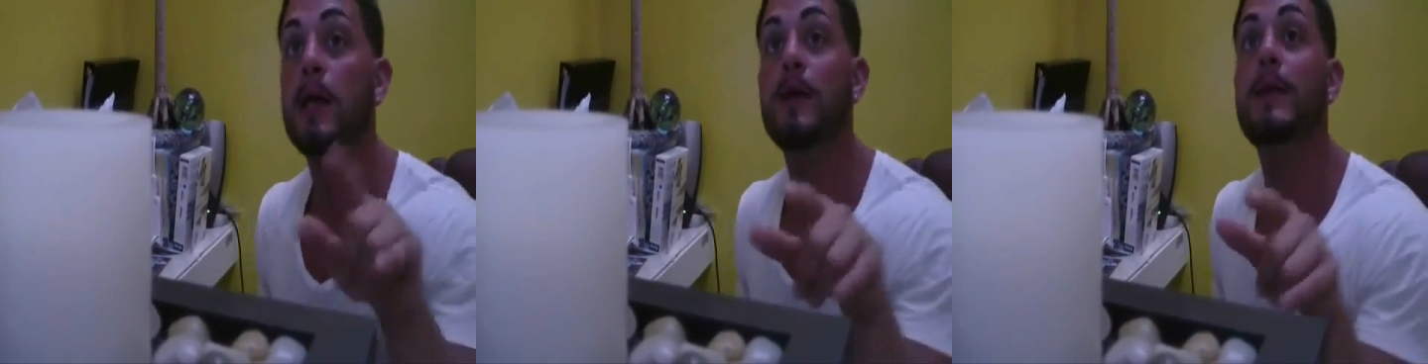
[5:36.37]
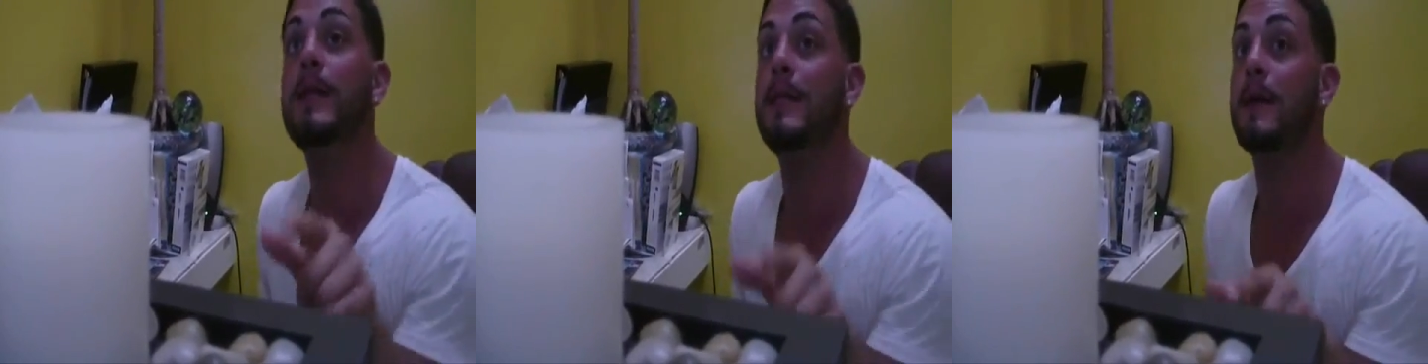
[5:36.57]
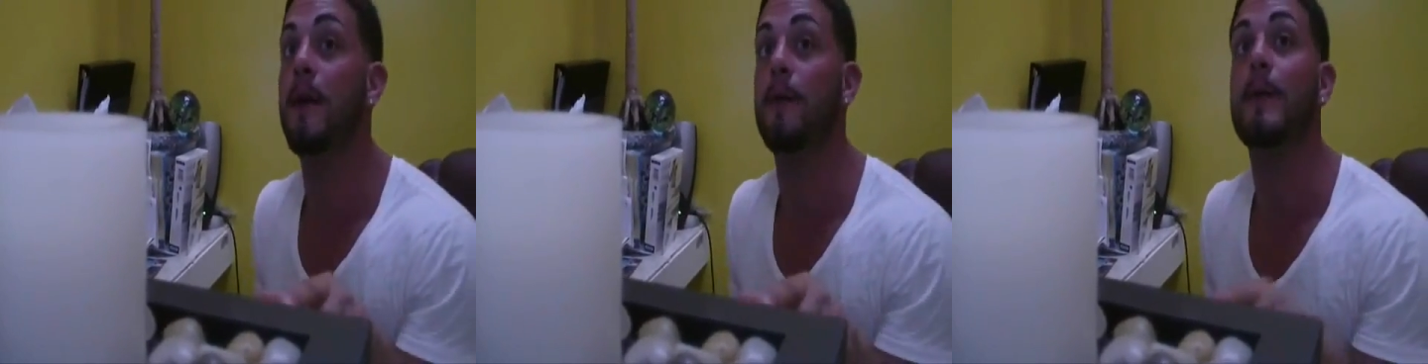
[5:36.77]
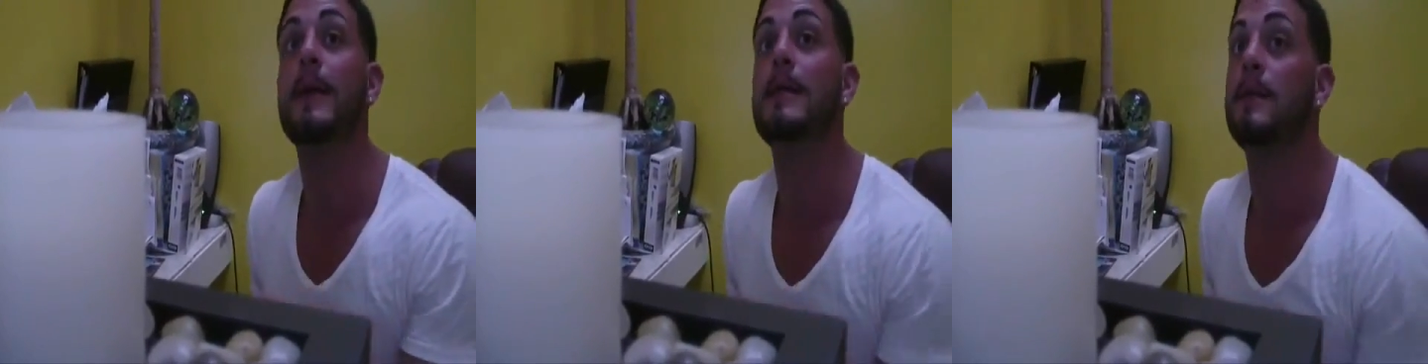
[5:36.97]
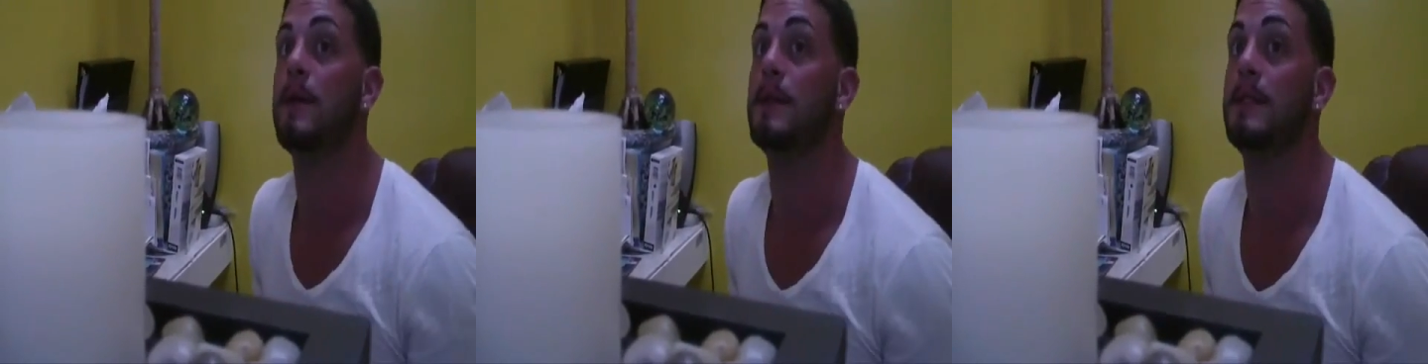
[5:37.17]
You need to go
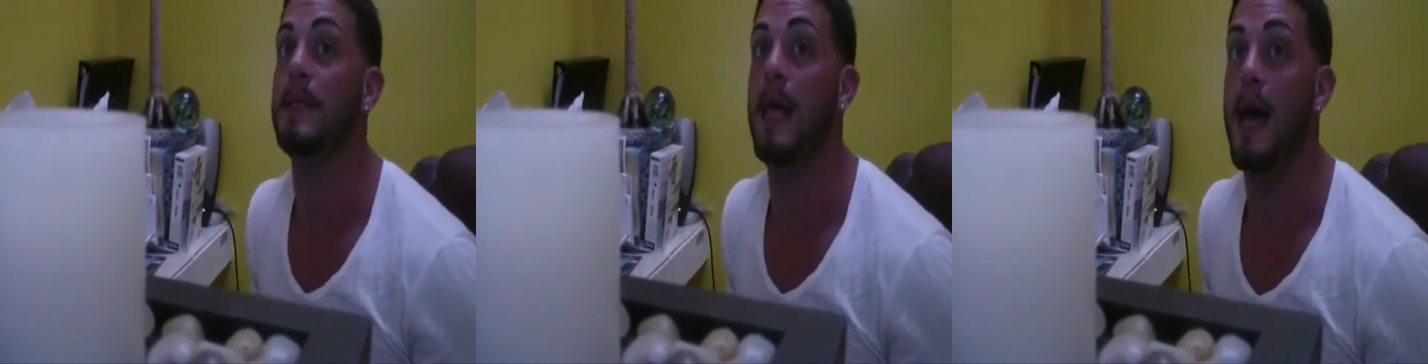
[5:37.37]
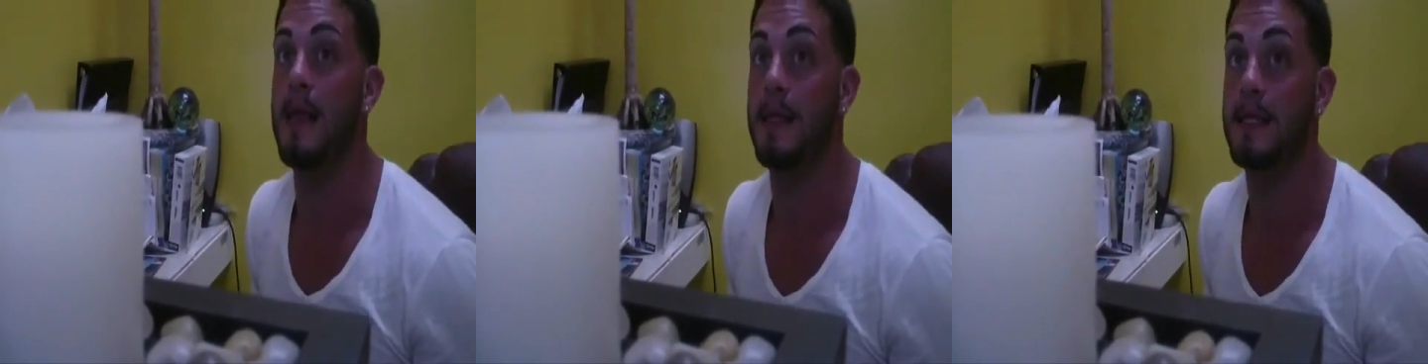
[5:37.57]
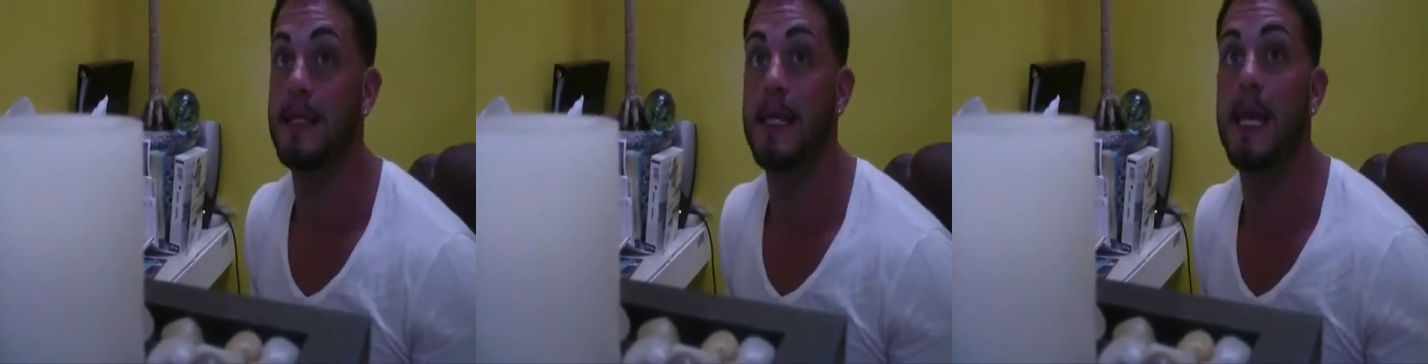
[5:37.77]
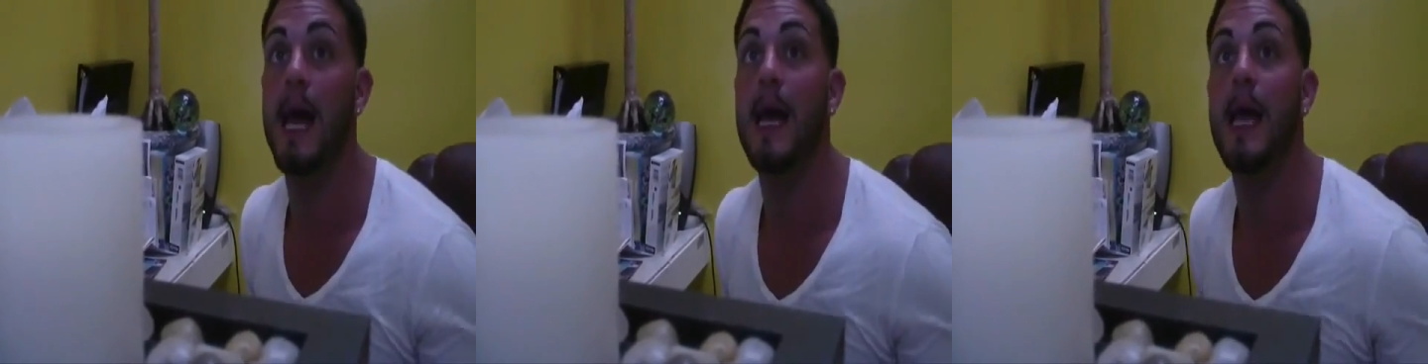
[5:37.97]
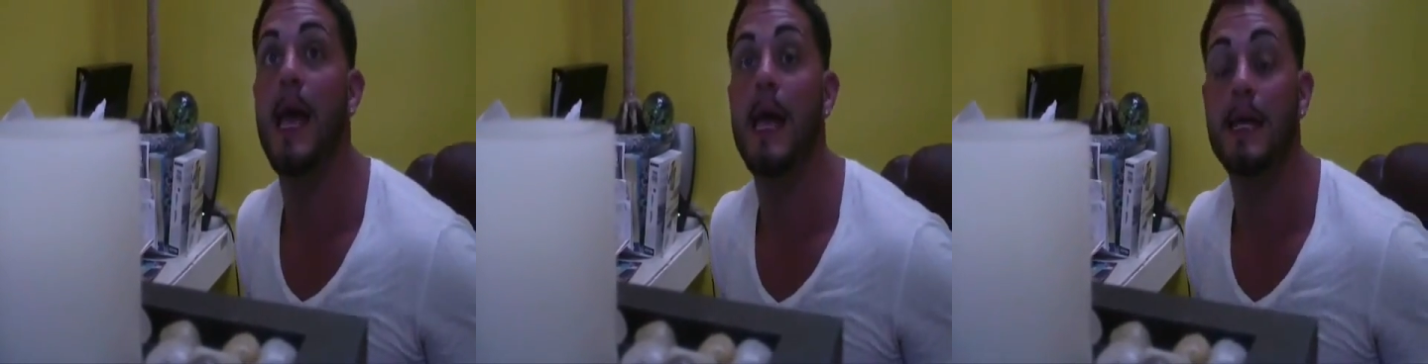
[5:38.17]
research that. The
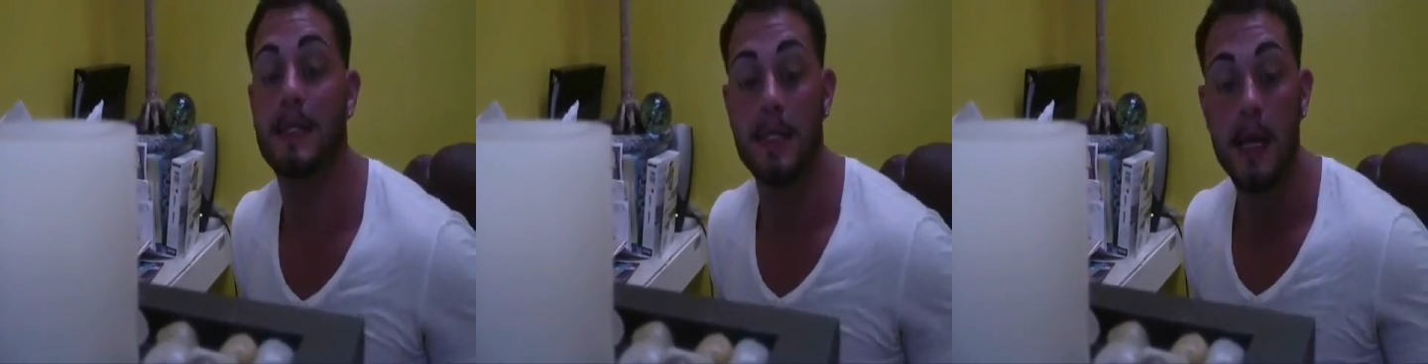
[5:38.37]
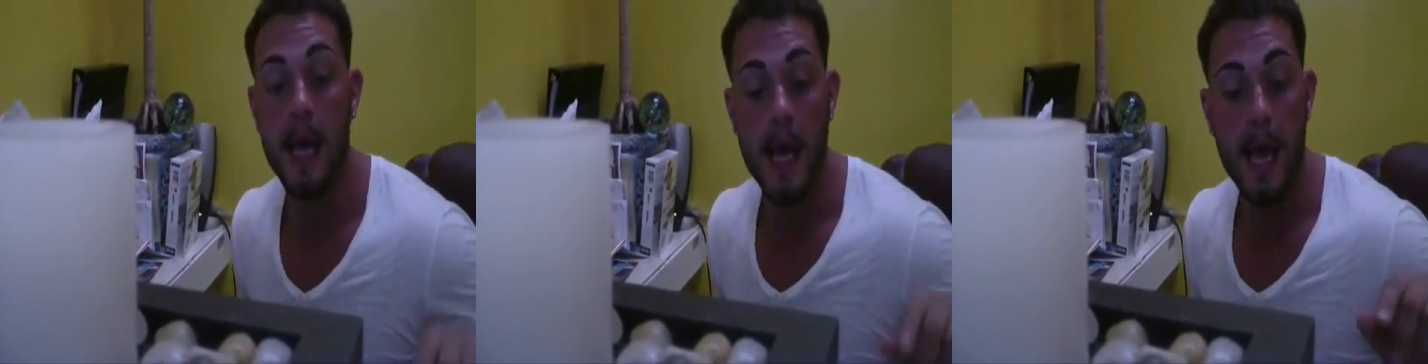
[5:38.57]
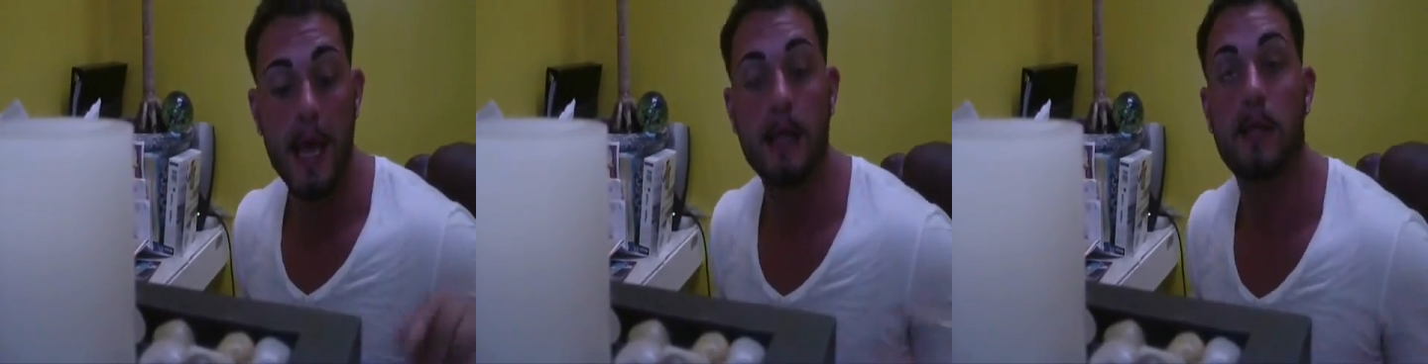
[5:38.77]
CIA's